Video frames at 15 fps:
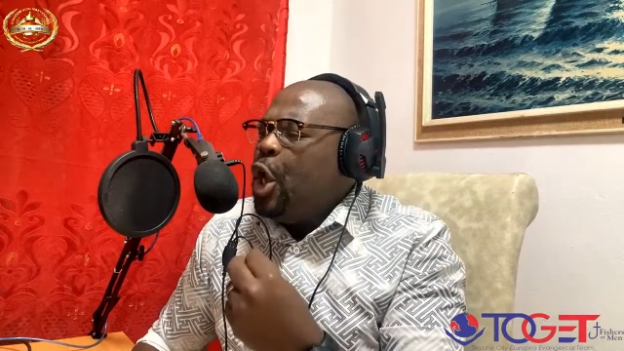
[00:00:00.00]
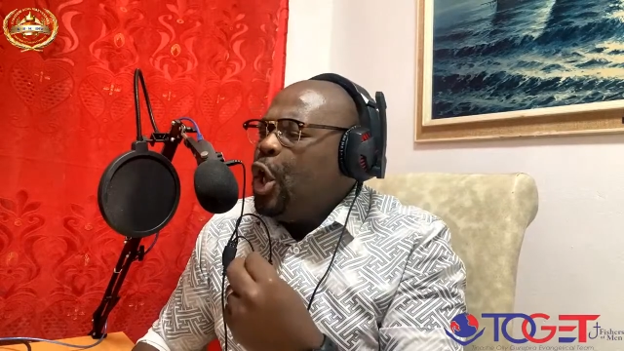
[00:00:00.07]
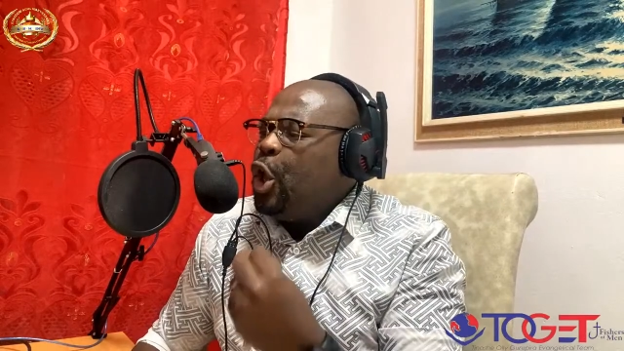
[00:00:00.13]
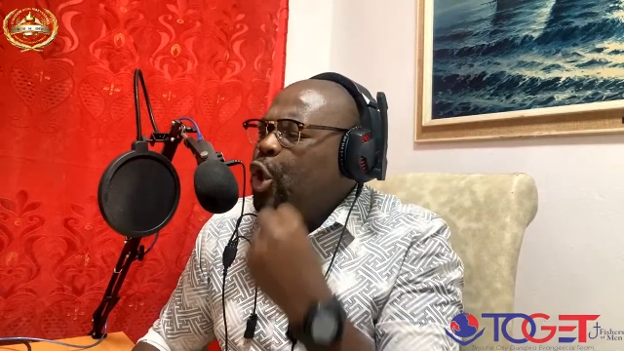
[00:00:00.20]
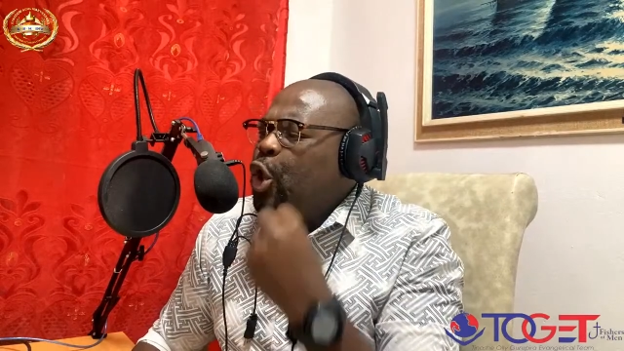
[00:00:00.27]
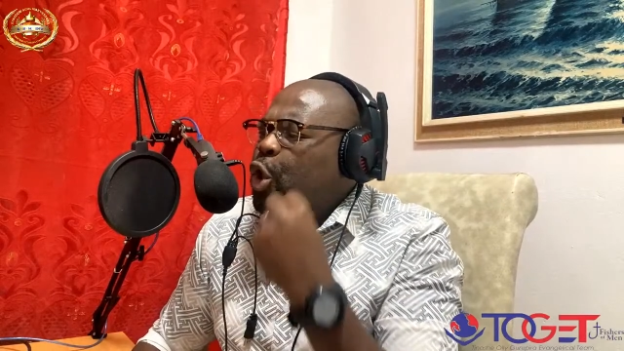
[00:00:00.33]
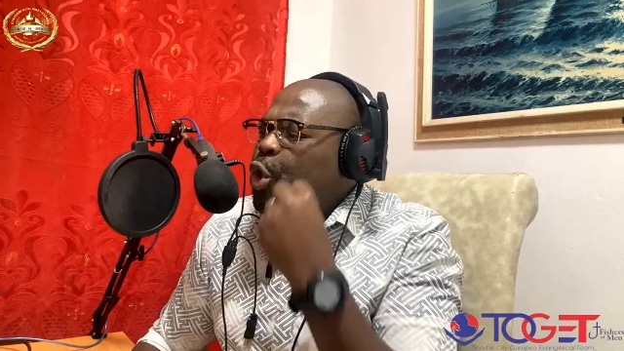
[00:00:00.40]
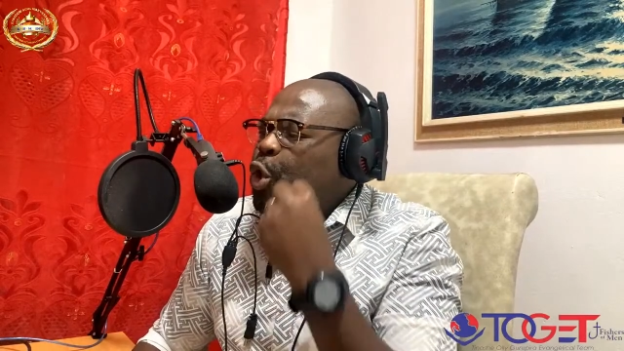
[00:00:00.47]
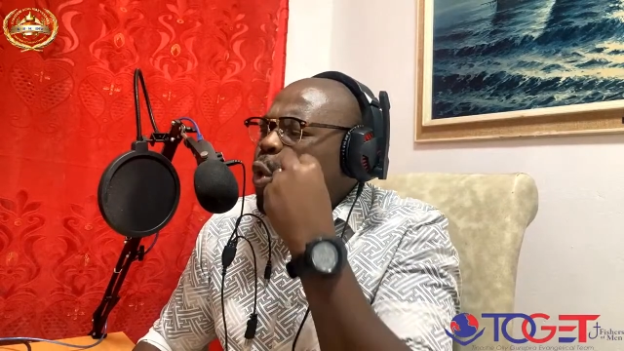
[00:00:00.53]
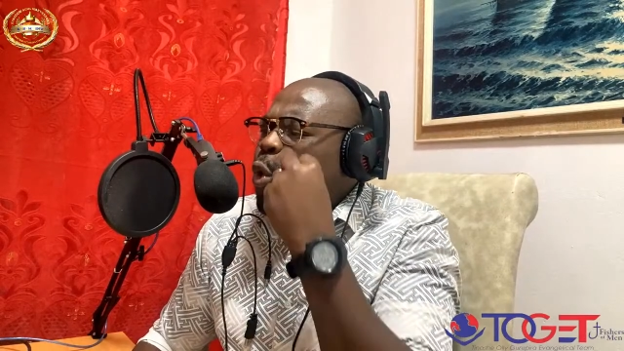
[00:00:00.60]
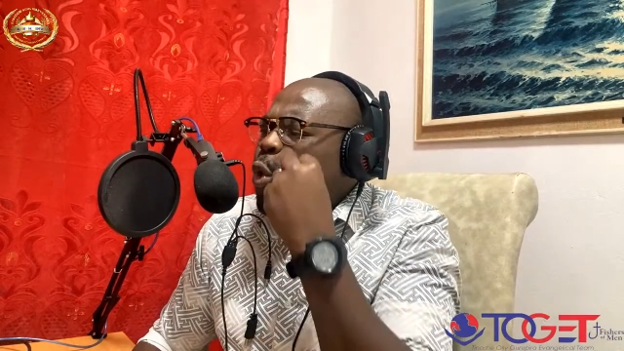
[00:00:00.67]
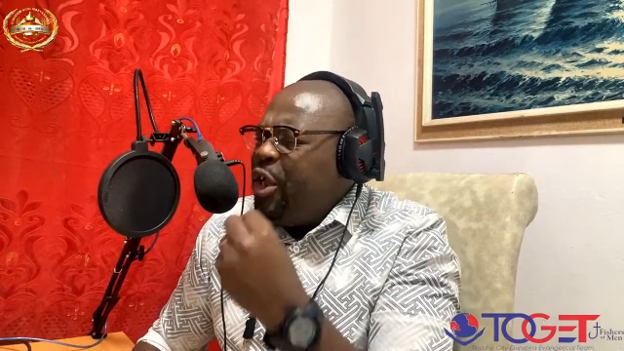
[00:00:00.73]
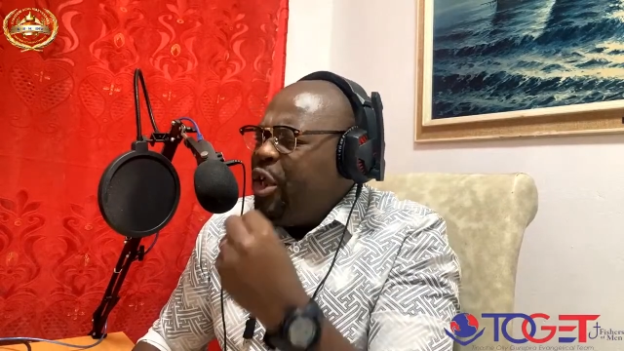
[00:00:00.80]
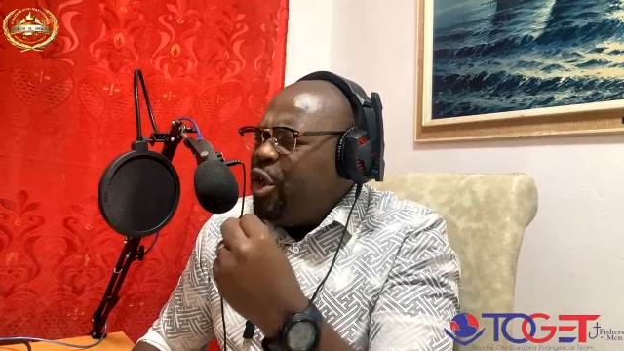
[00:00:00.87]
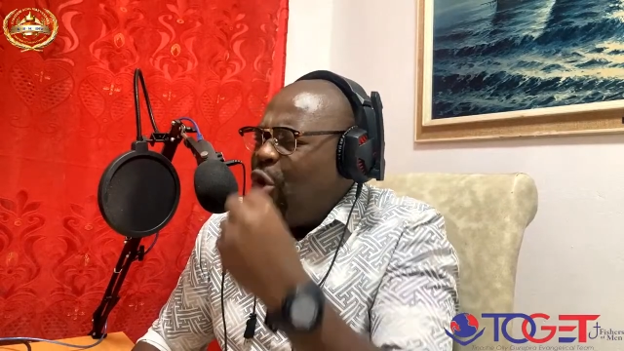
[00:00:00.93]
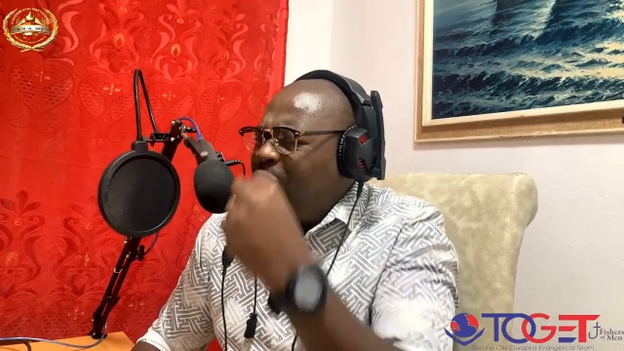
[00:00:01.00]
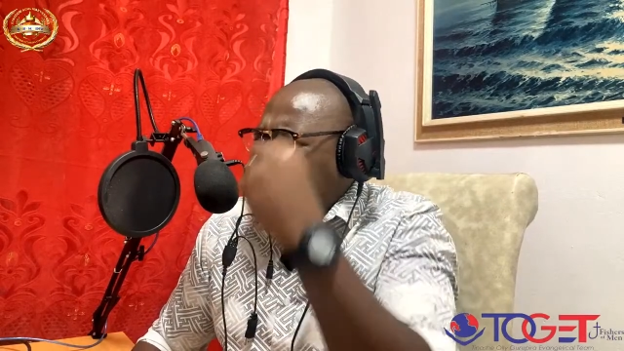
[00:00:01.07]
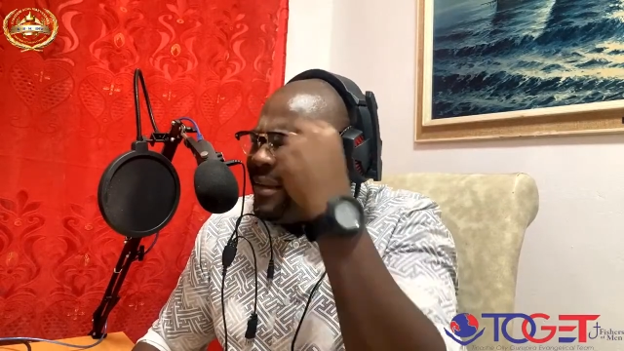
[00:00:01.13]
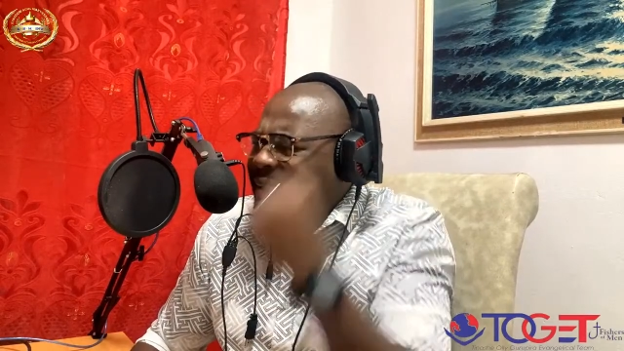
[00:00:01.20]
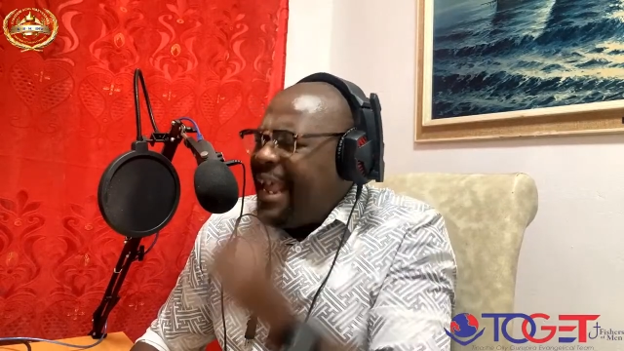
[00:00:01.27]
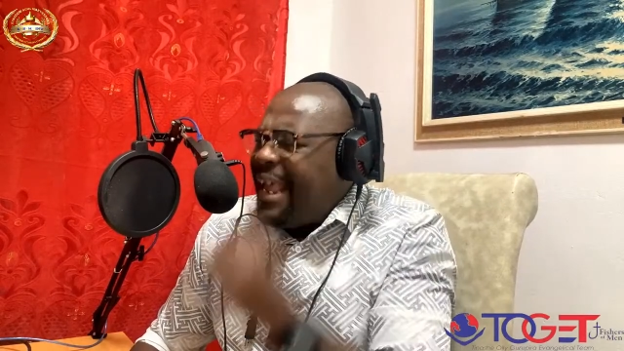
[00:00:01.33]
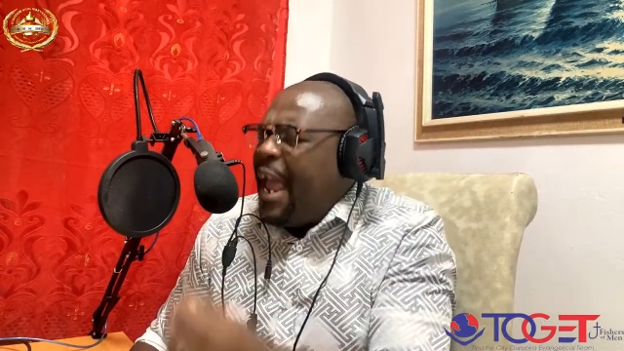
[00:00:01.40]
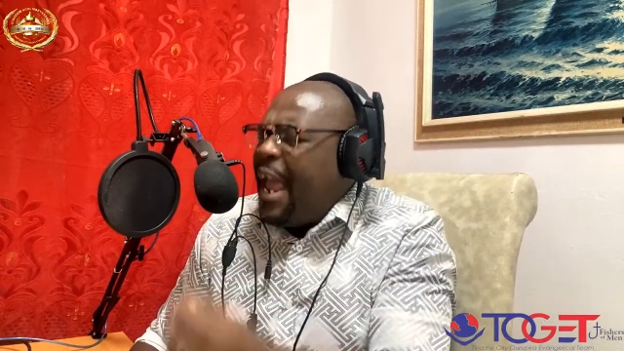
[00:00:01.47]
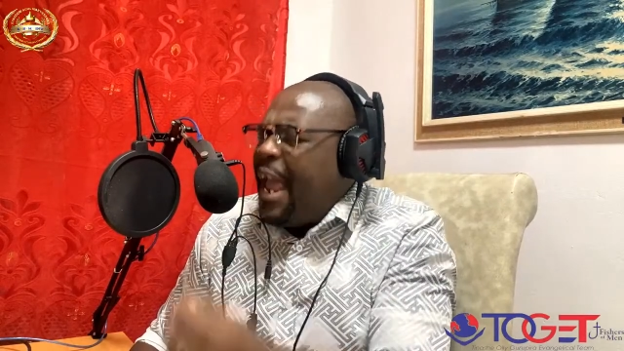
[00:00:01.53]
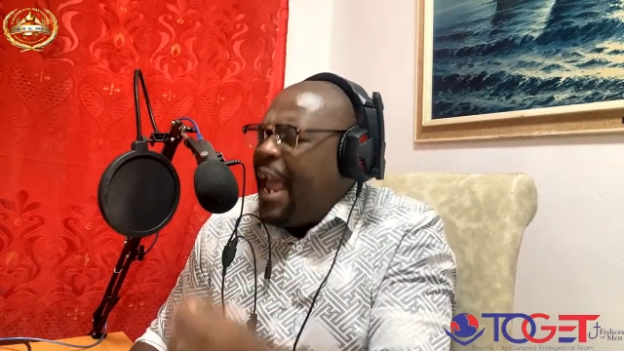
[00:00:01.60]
you yourself,